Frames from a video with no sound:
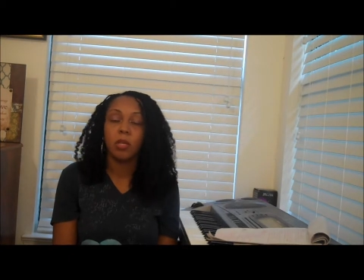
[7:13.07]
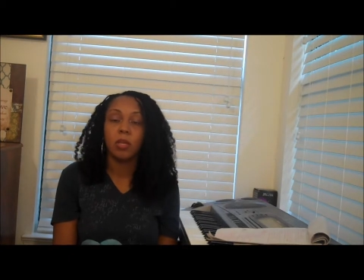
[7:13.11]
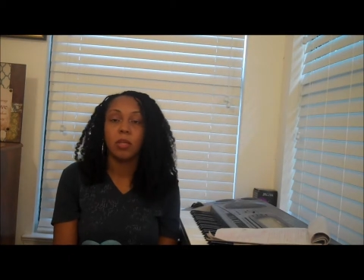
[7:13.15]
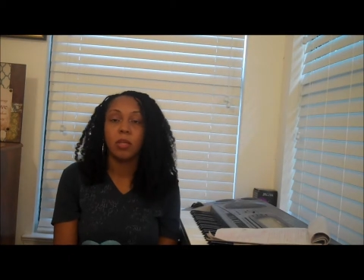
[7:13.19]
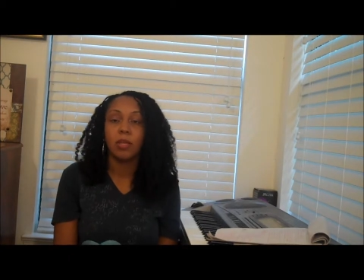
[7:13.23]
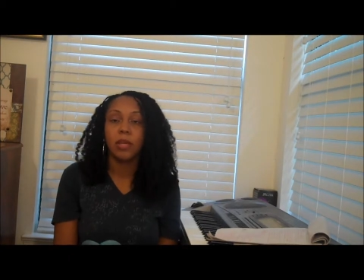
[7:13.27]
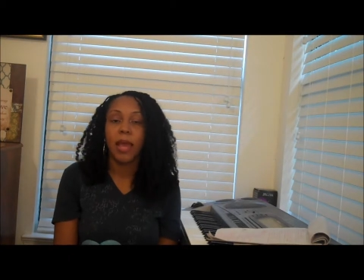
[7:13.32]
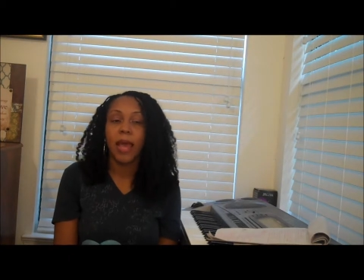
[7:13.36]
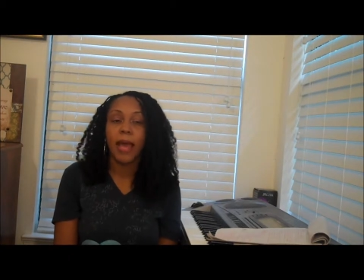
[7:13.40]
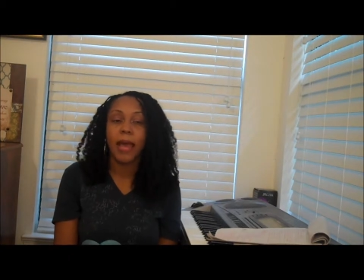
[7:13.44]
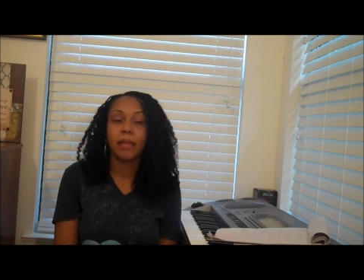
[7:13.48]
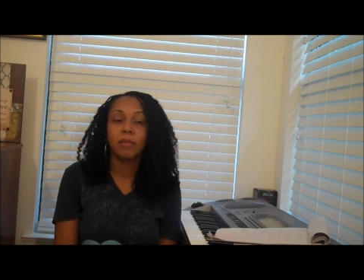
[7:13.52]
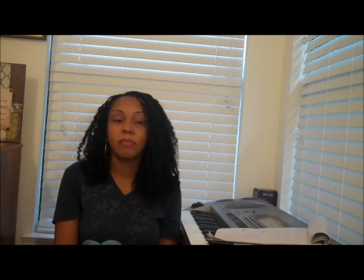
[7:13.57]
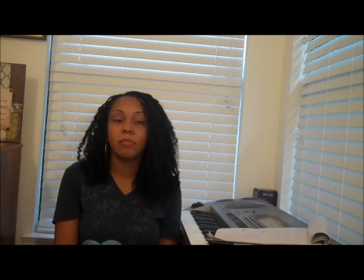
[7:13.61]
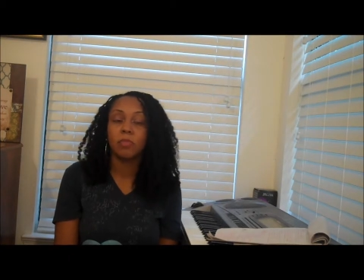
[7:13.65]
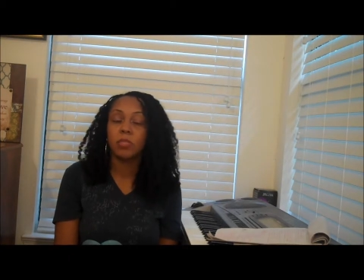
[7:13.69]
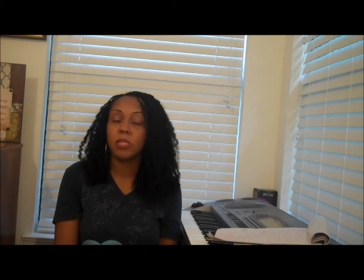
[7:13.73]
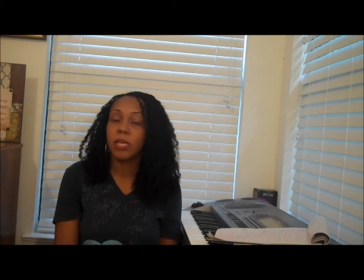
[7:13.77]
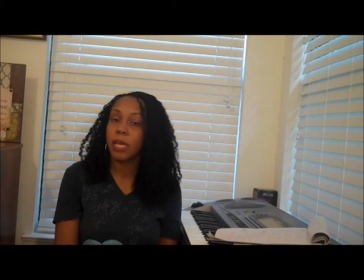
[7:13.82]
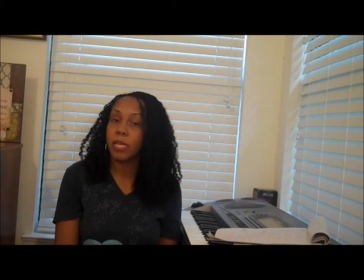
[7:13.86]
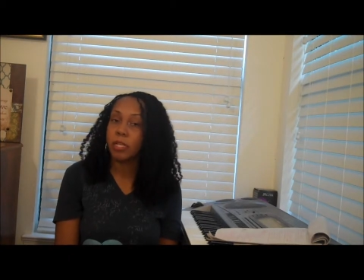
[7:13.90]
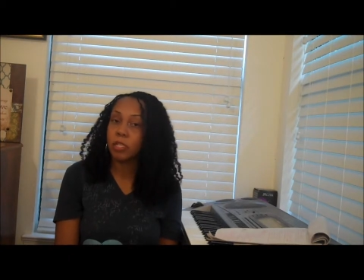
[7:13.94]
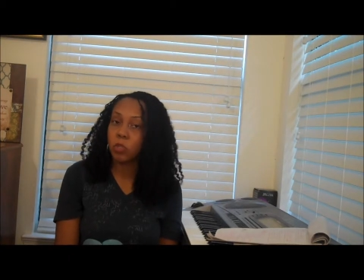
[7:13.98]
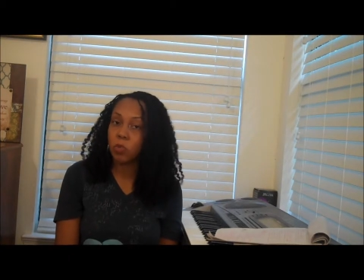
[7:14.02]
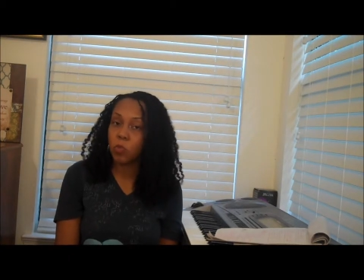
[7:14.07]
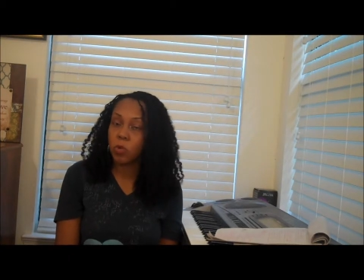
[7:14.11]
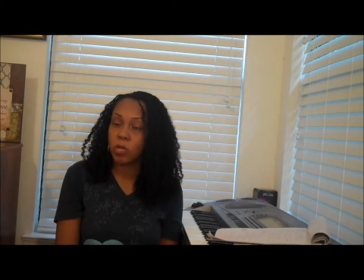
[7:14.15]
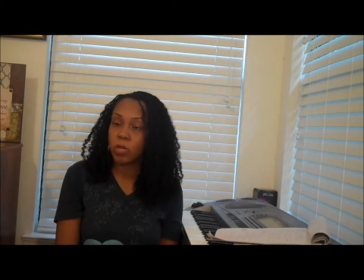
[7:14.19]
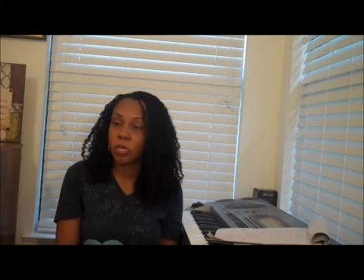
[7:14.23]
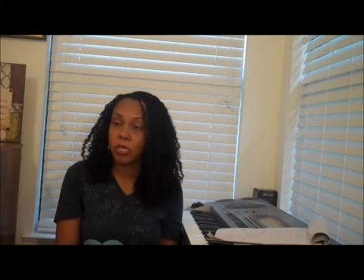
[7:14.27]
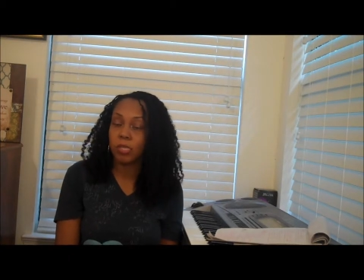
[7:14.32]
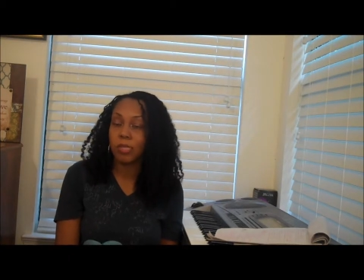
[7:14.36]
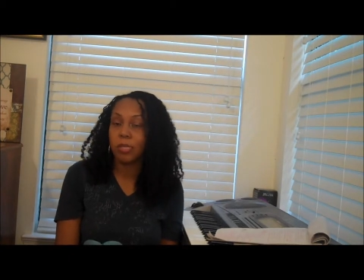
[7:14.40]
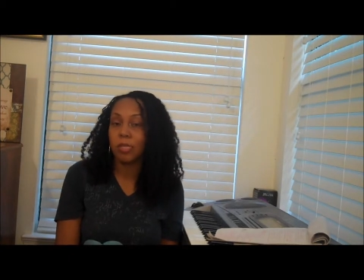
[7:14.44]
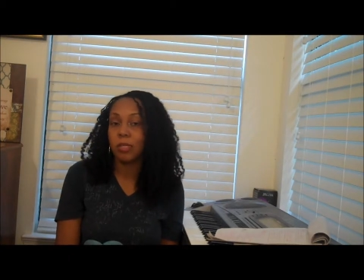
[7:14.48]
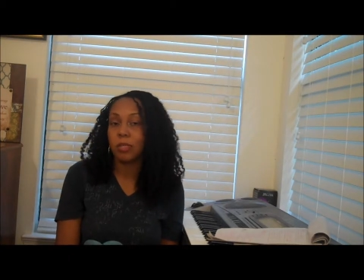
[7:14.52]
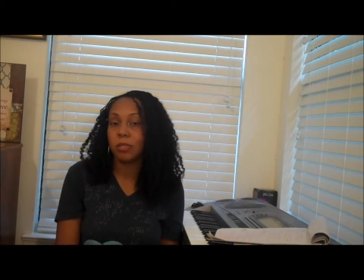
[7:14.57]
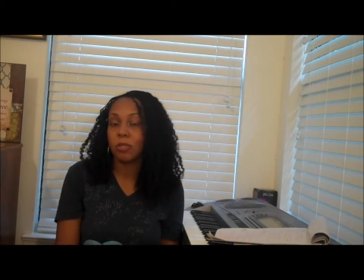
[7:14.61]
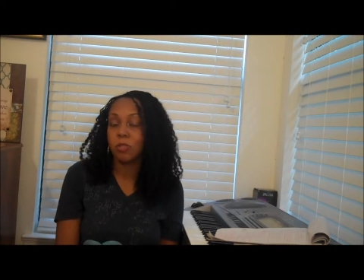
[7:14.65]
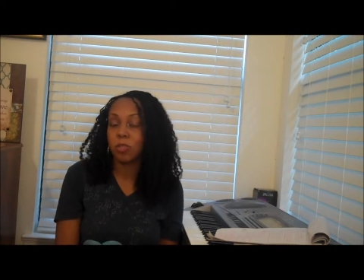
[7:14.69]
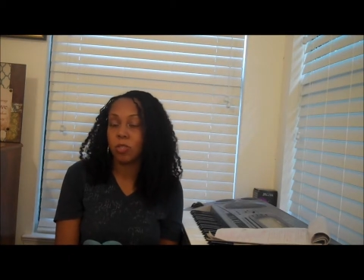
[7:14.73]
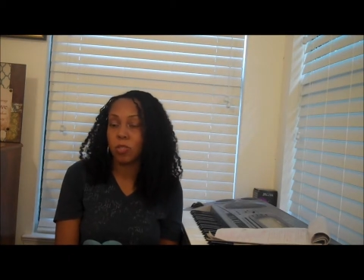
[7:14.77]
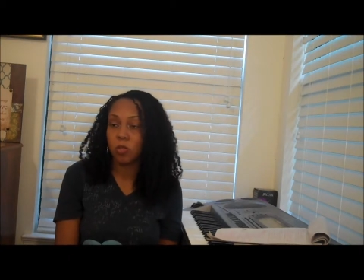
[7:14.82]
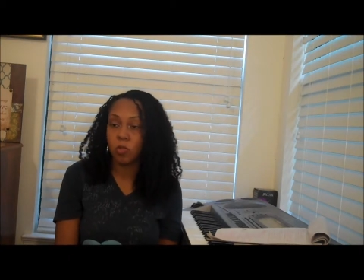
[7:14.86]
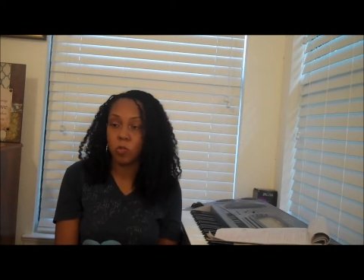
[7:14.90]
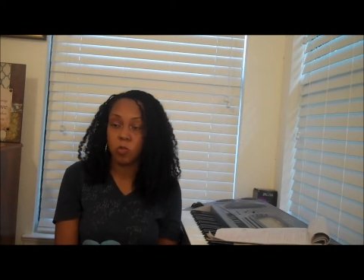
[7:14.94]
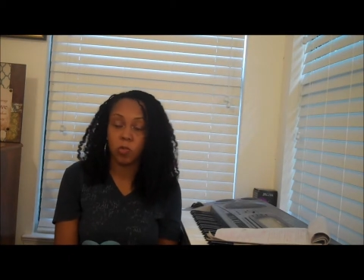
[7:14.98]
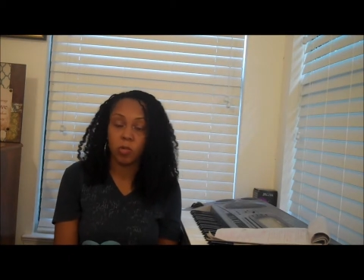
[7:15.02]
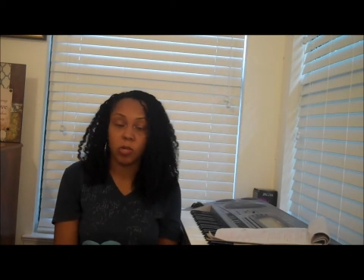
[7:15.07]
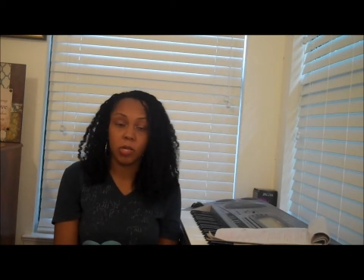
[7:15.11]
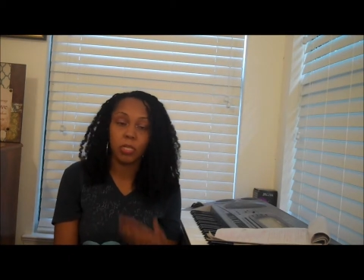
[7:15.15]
not take 20 years to do it,